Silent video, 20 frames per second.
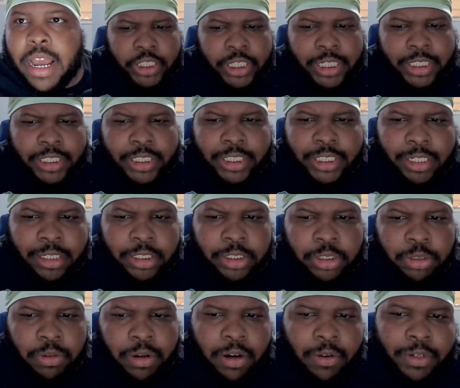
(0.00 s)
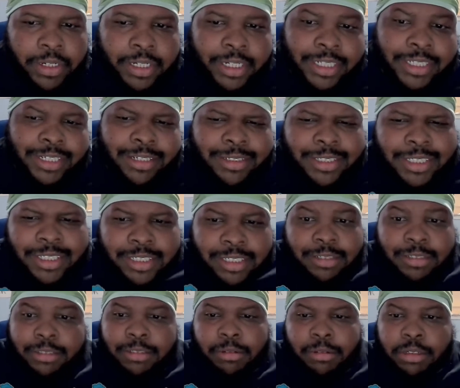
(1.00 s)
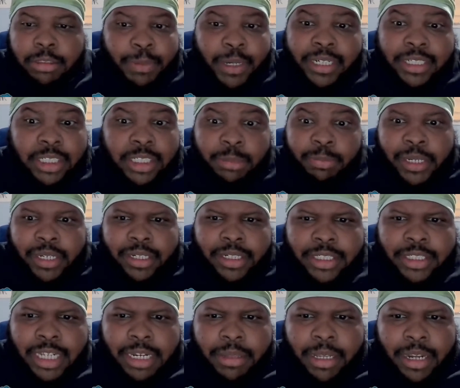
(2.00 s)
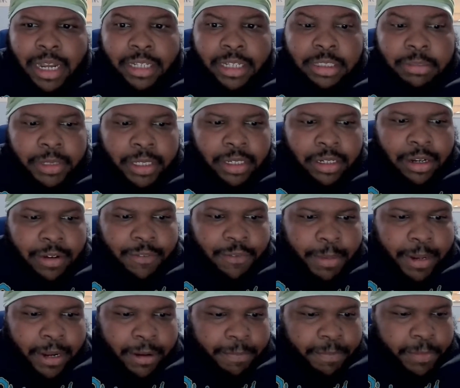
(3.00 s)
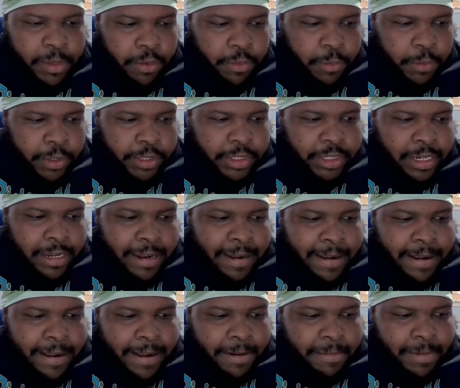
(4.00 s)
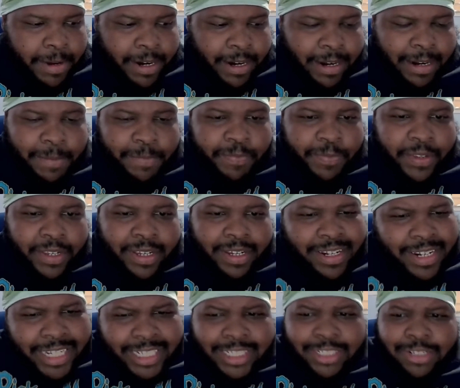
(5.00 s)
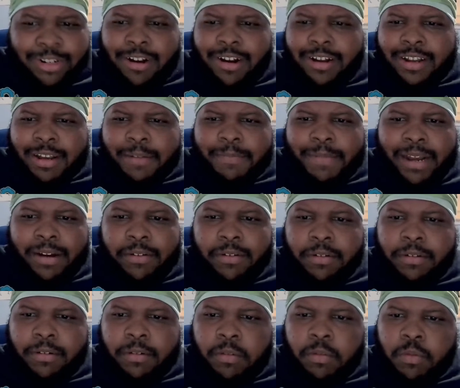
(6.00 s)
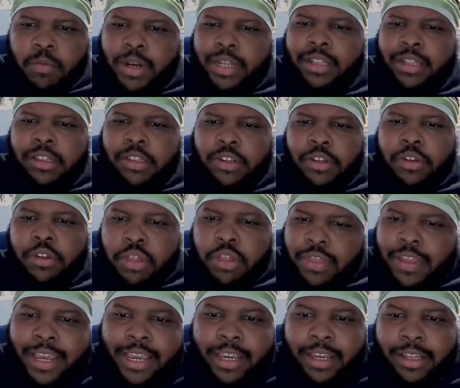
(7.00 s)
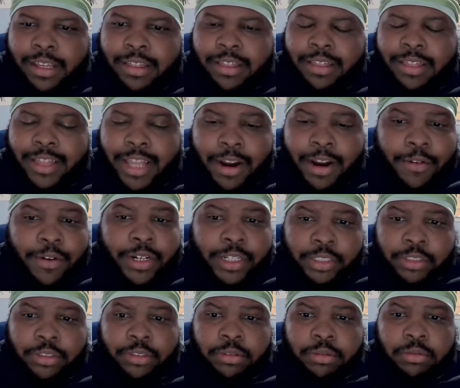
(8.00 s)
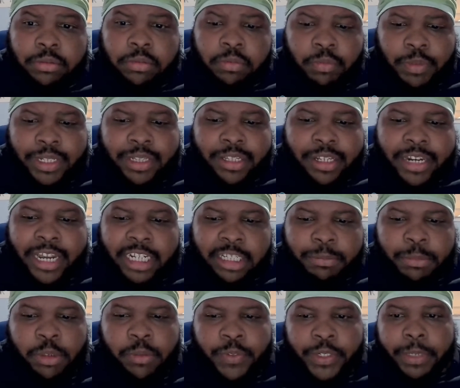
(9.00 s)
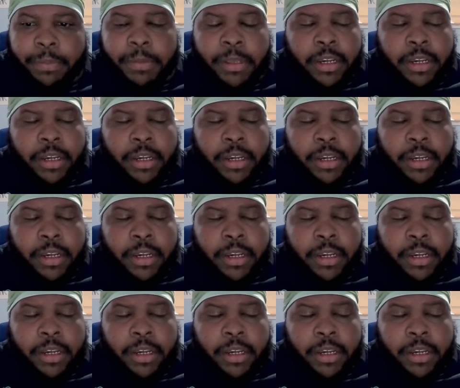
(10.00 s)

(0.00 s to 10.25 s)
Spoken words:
Ian just did a story on this. They were just, basically speaking the same thing I'm speaking about, of course. But let's talk about what do you think they're going to do with the next movie.